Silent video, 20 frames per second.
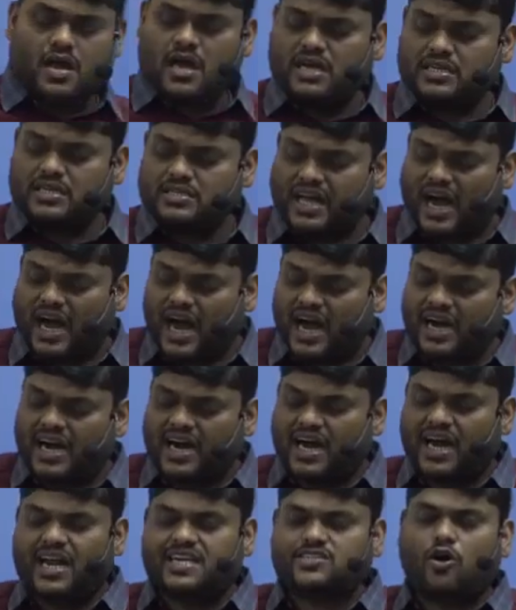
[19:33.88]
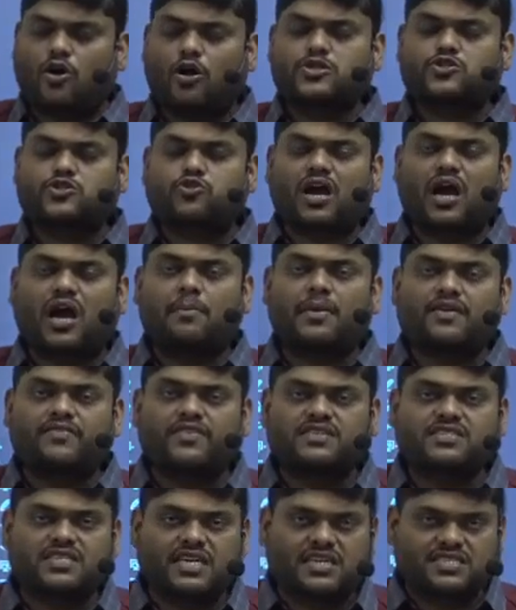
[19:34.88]
The uncle is also coming with
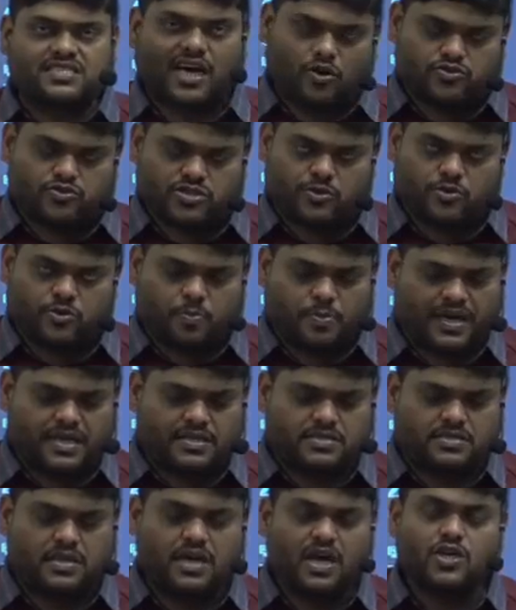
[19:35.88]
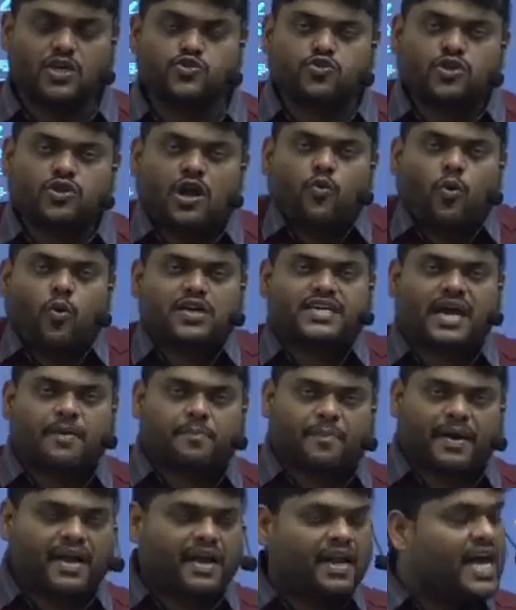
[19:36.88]
6,000 rupees. So now what
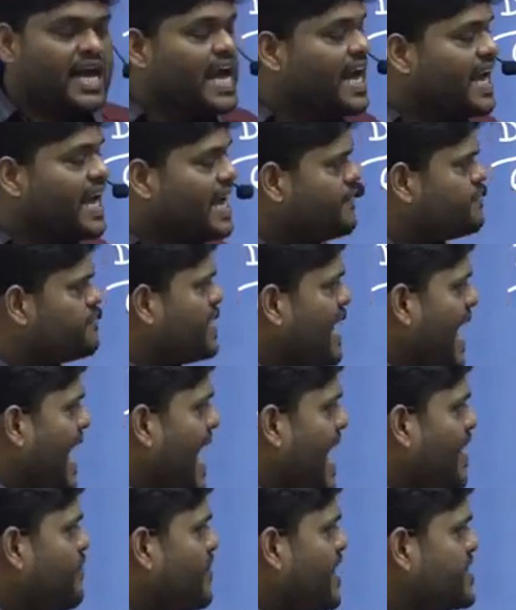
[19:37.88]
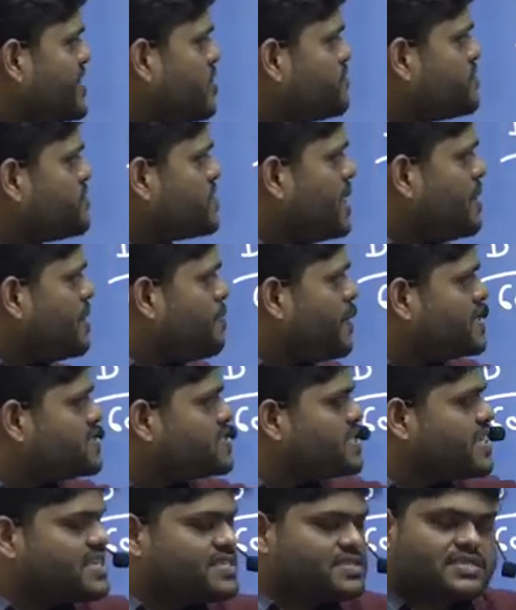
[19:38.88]
happened? If the average of
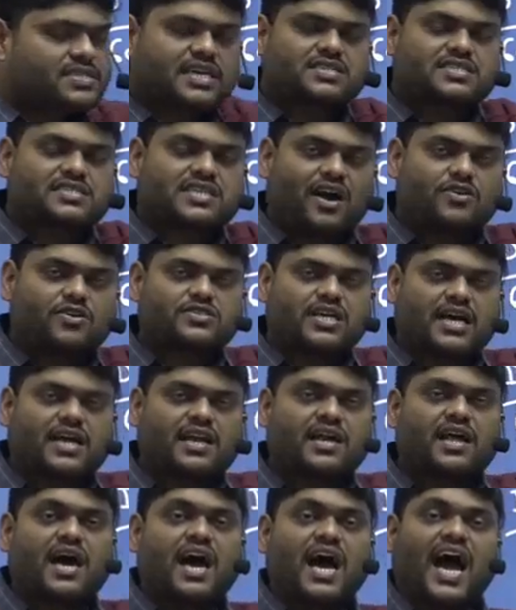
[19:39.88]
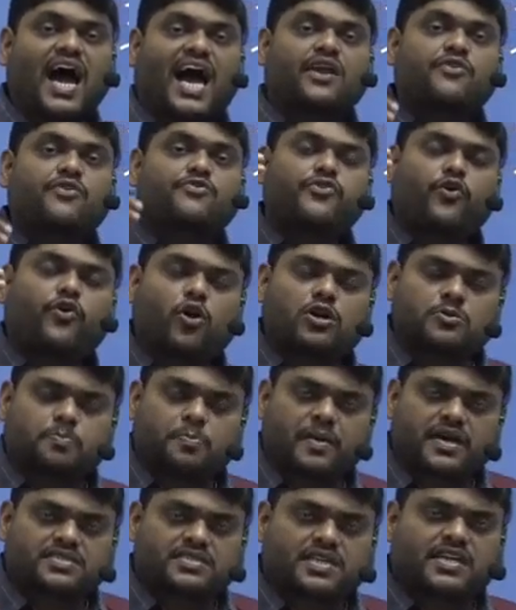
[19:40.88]
3% is 6,000 and fourth
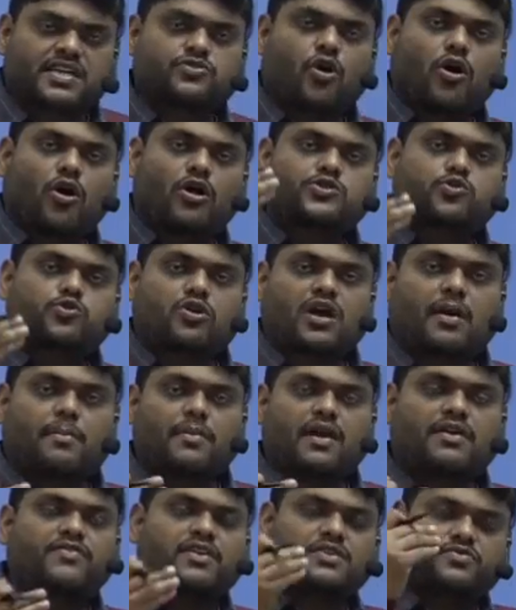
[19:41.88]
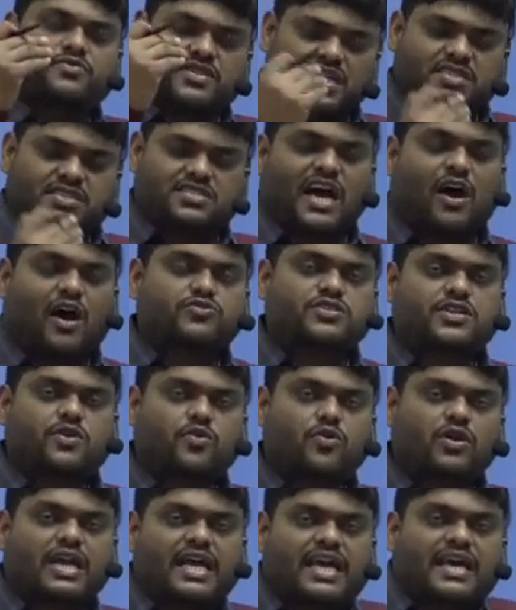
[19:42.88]
person is also coming with 6,000
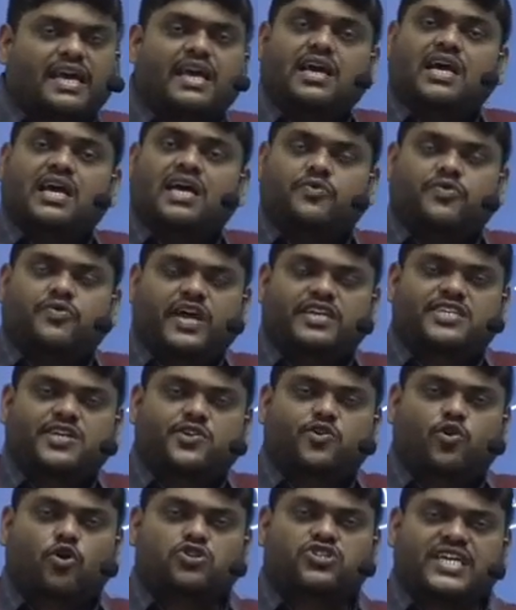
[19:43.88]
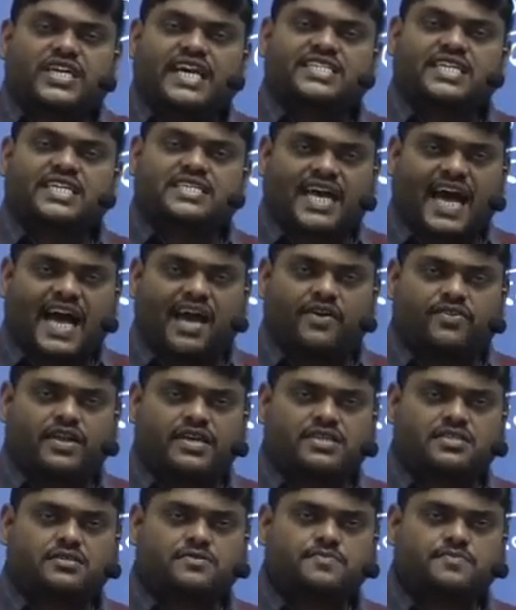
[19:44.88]
only, there is a no change in the average.